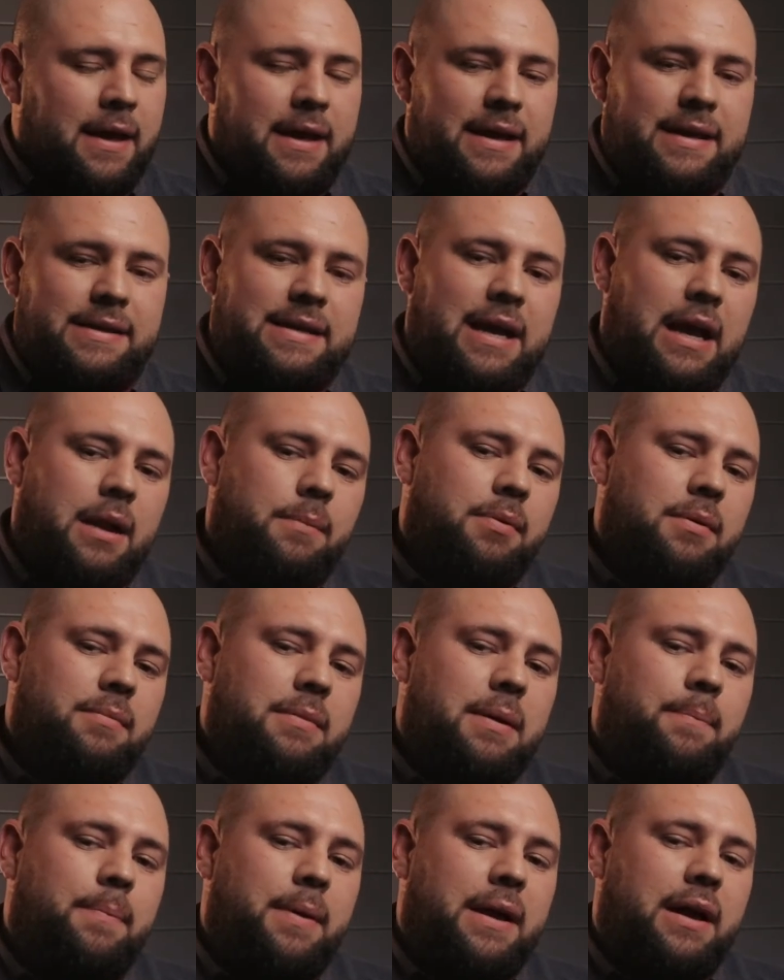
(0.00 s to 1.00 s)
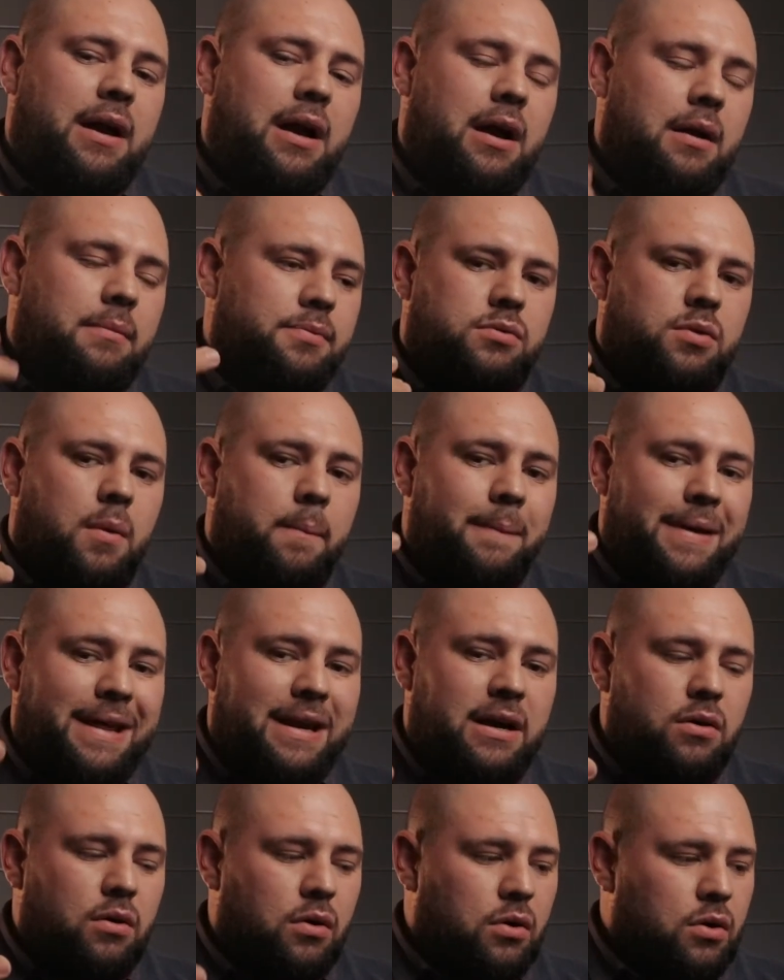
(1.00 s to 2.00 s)
is helping me pick up some
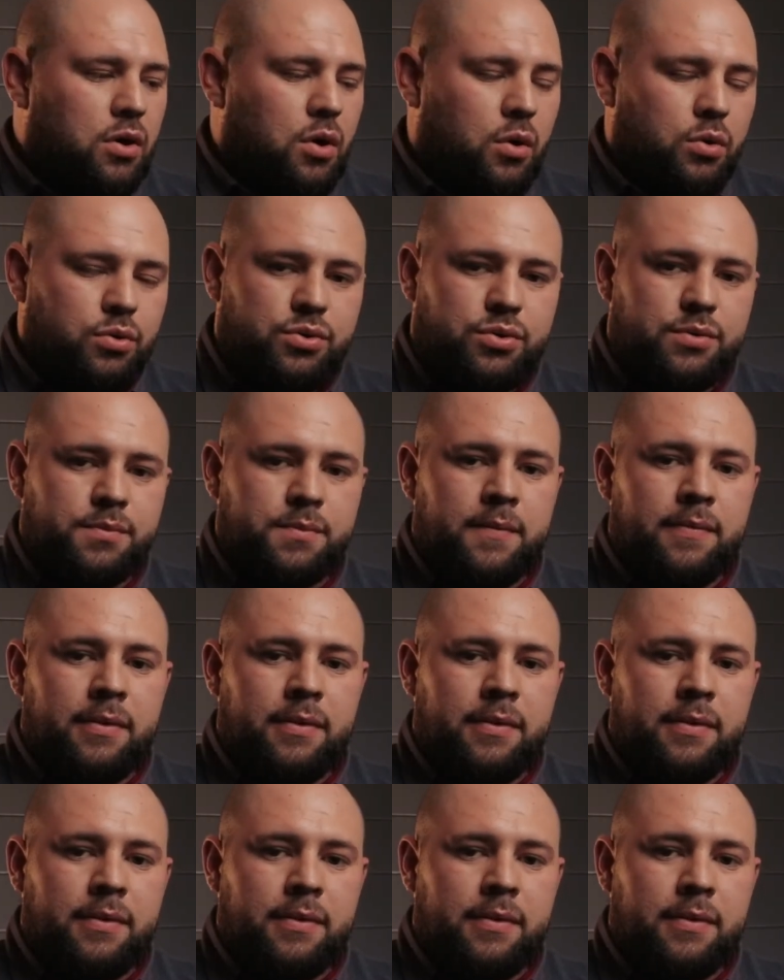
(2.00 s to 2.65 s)
mineral notes.